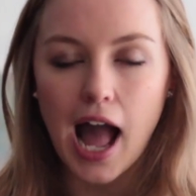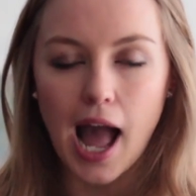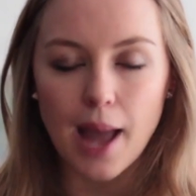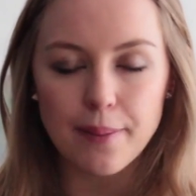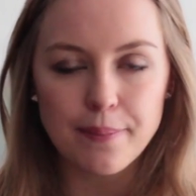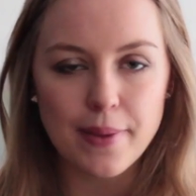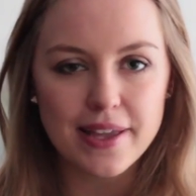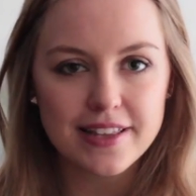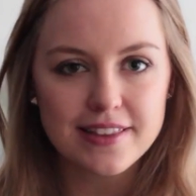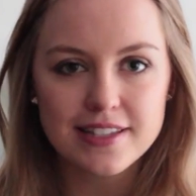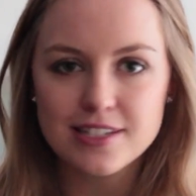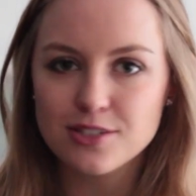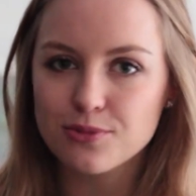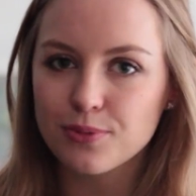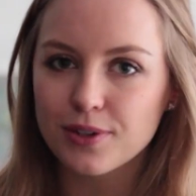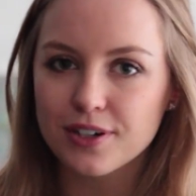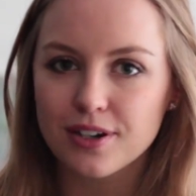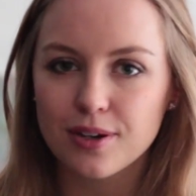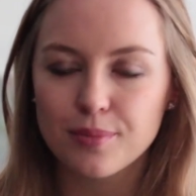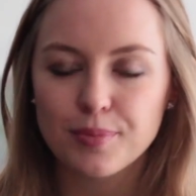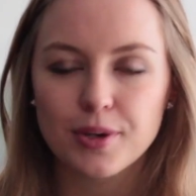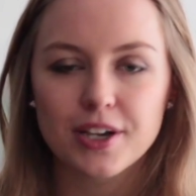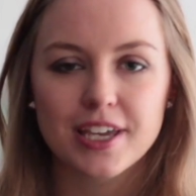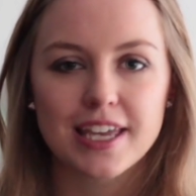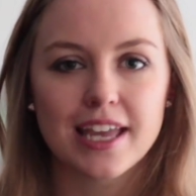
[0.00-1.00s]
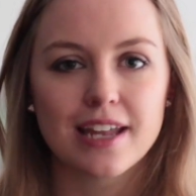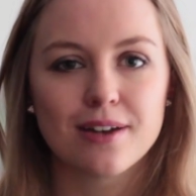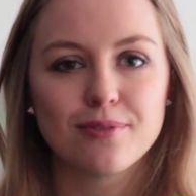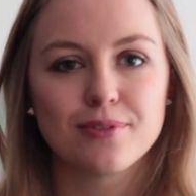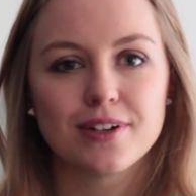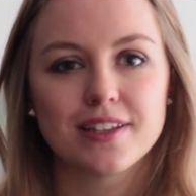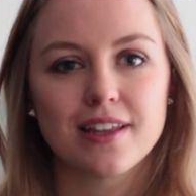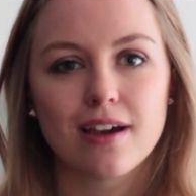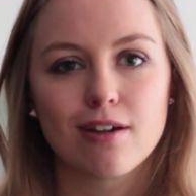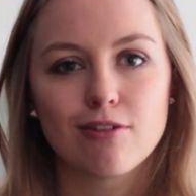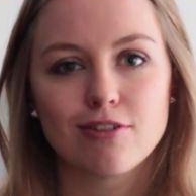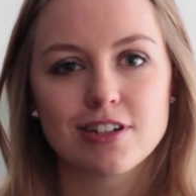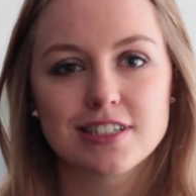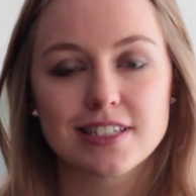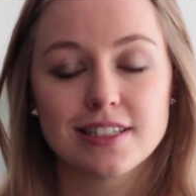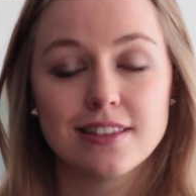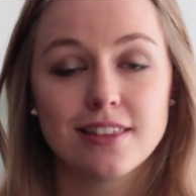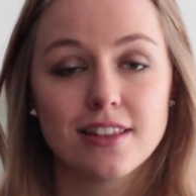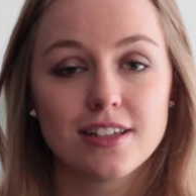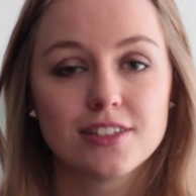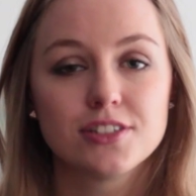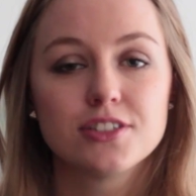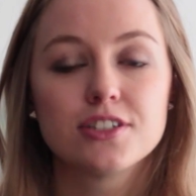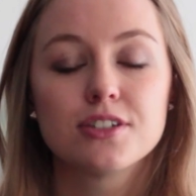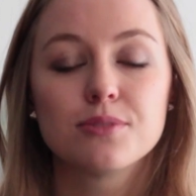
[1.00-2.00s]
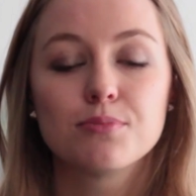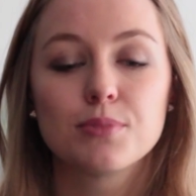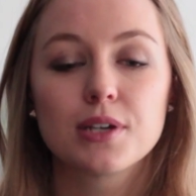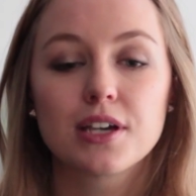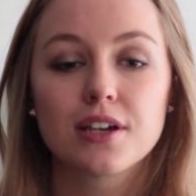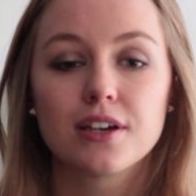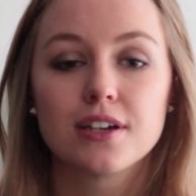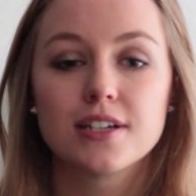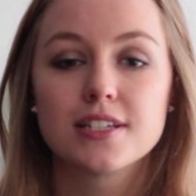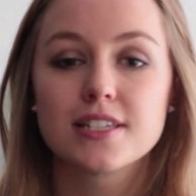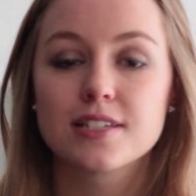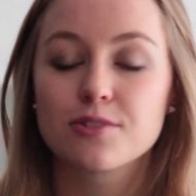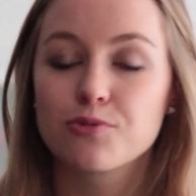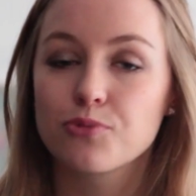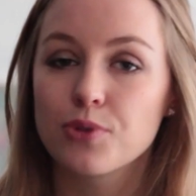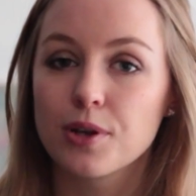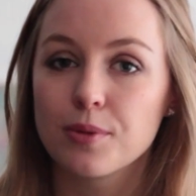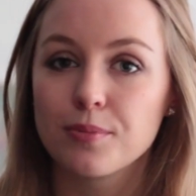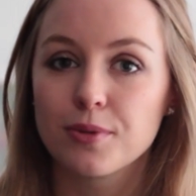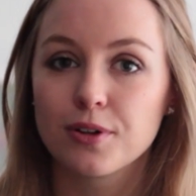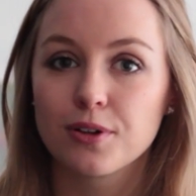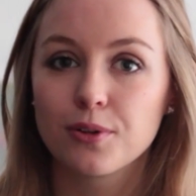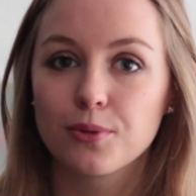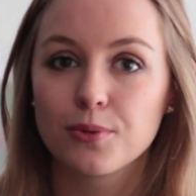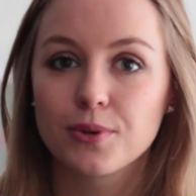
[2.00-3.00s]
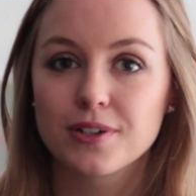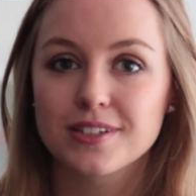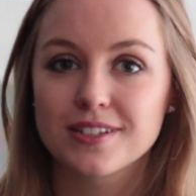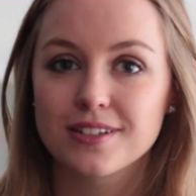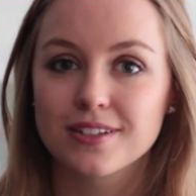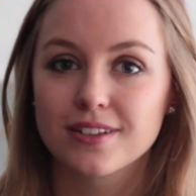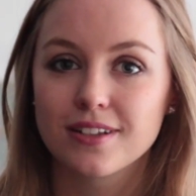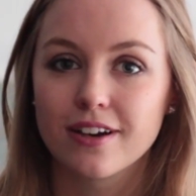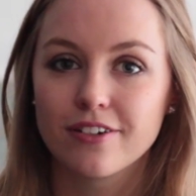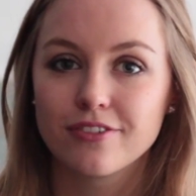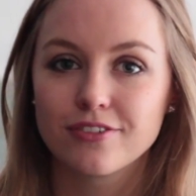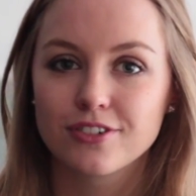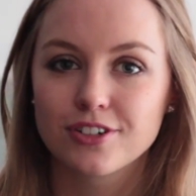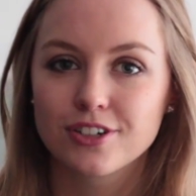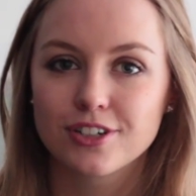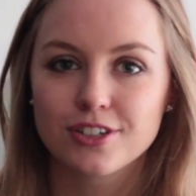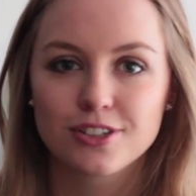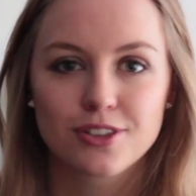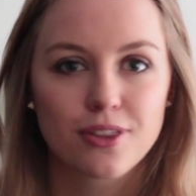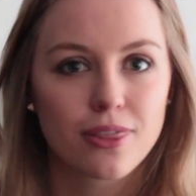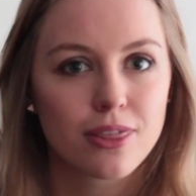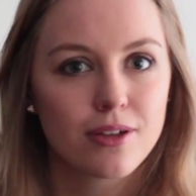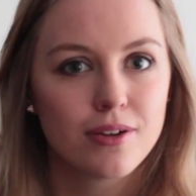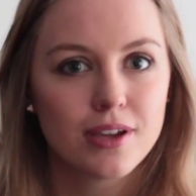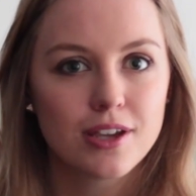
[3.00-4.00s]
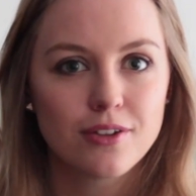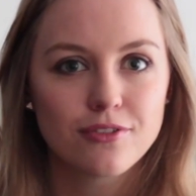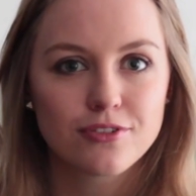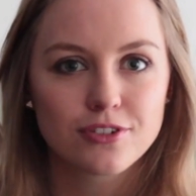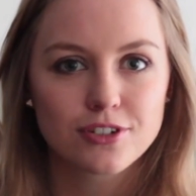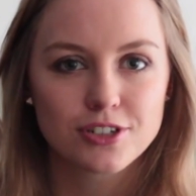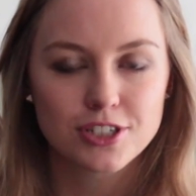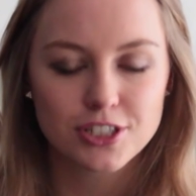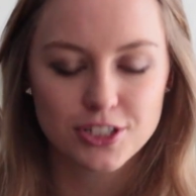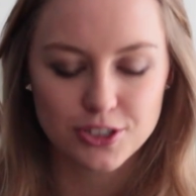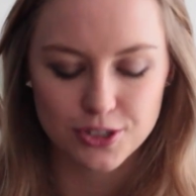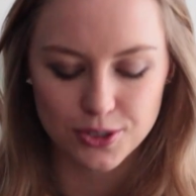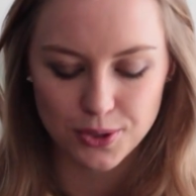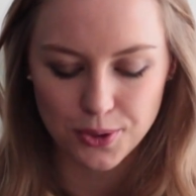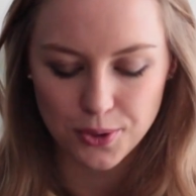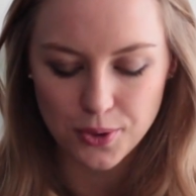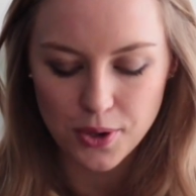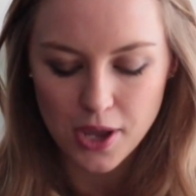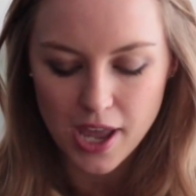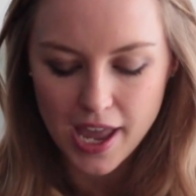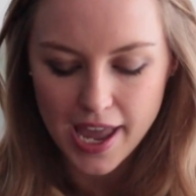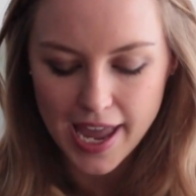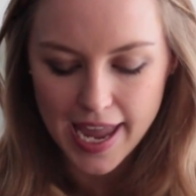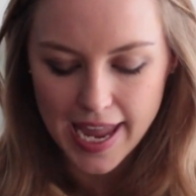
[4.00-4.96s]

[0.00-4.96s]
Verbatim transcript: I picked this one up again when I was in London because Rimmel was on offer 342